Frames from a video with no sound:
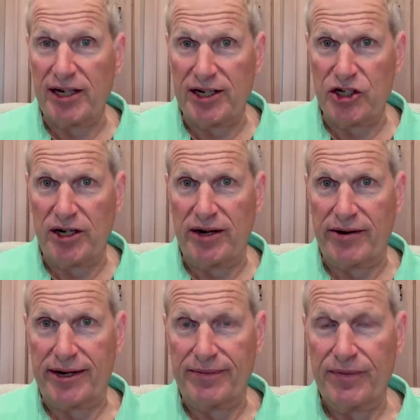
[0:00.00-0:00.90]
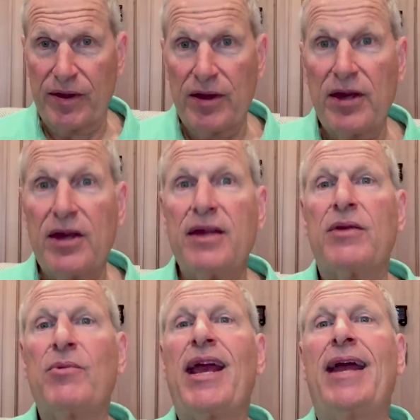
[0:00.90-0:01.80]
in engineering.
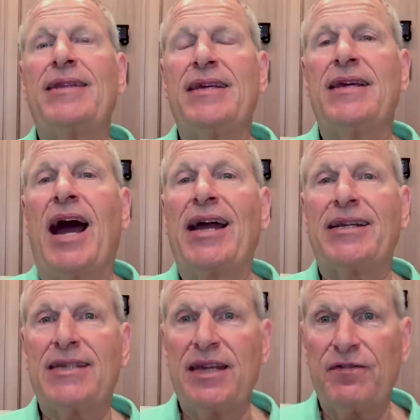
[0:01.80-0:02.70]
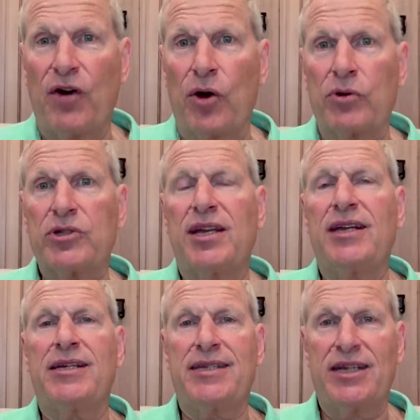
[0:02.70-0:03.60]
Then we had the IT folks
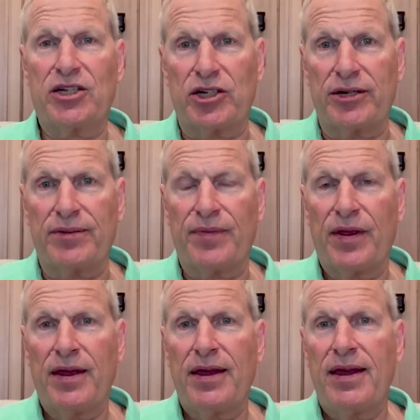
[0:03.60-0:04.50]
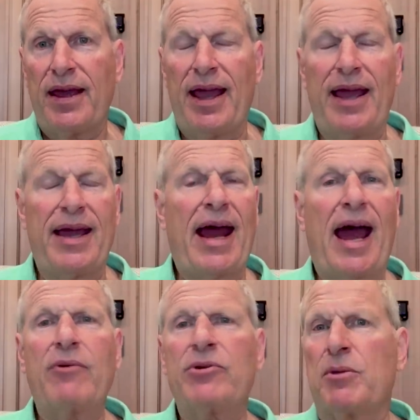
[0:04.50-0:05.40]
in addition. And
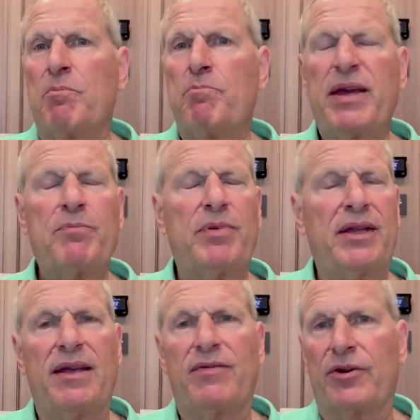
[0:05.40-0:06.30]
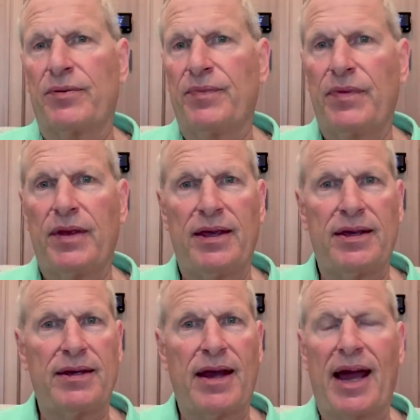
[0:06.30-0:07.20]
I was a big believer
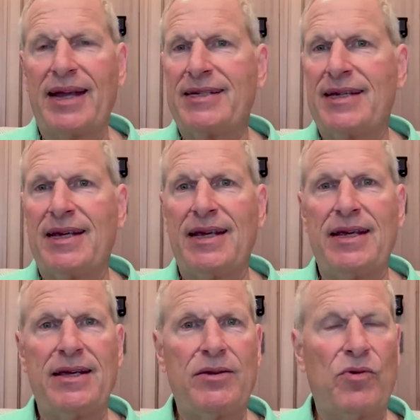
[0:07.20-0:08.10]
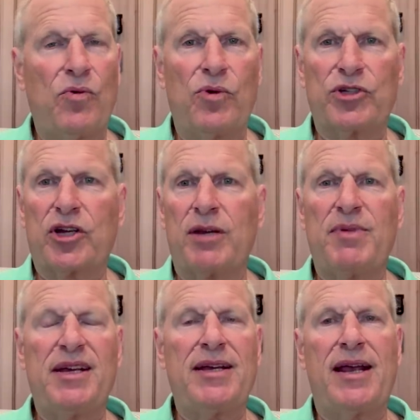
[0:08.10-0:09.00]
in IT was going to
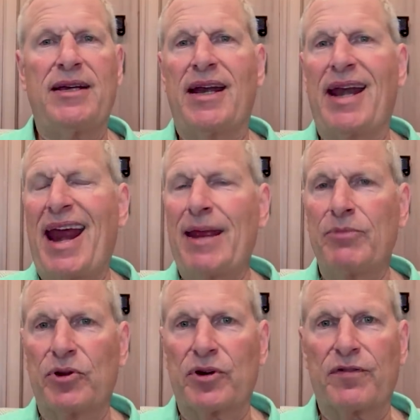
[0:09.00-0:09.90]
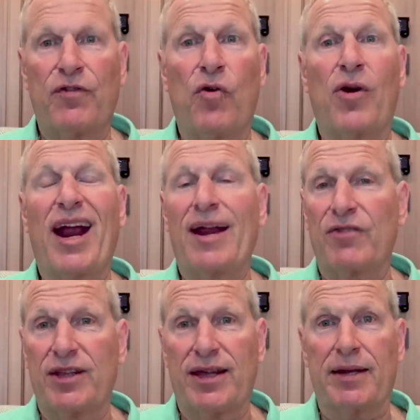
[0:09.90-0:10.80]
be an enabler for
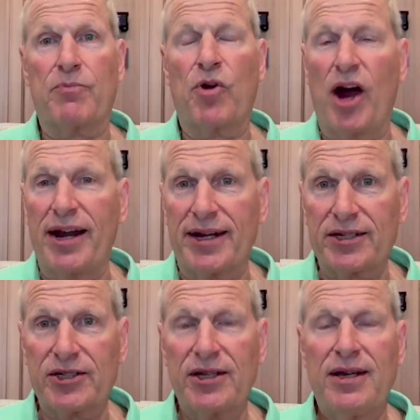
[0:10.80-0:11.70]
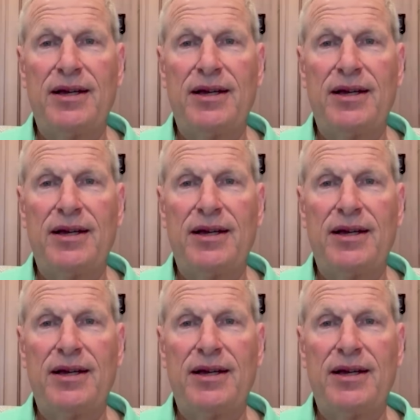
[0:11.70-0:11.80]
everything products,